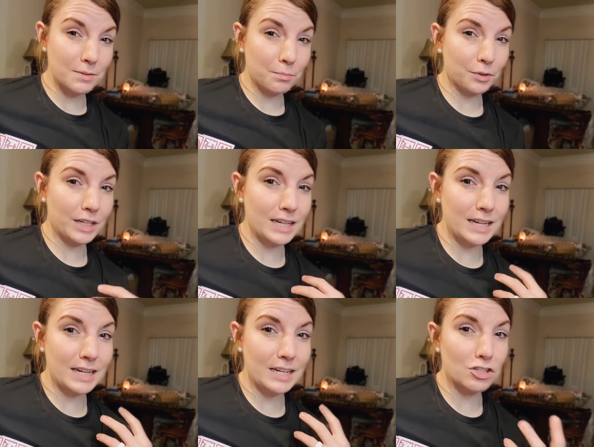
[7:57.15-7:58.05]

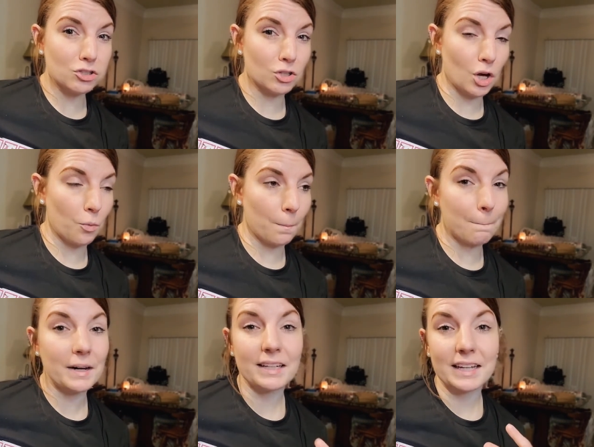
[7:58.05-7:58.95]
pretty slow,
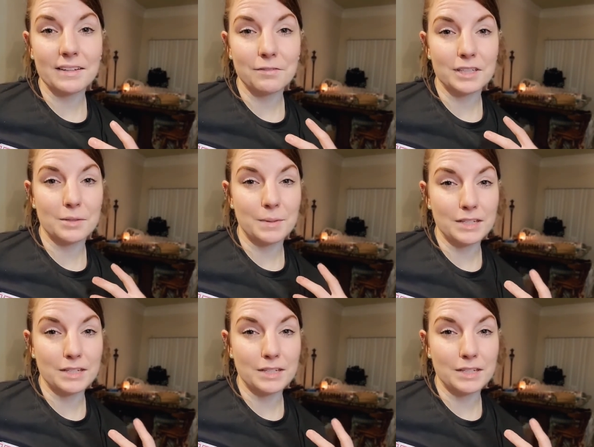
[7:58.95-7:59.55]
but I like for it to be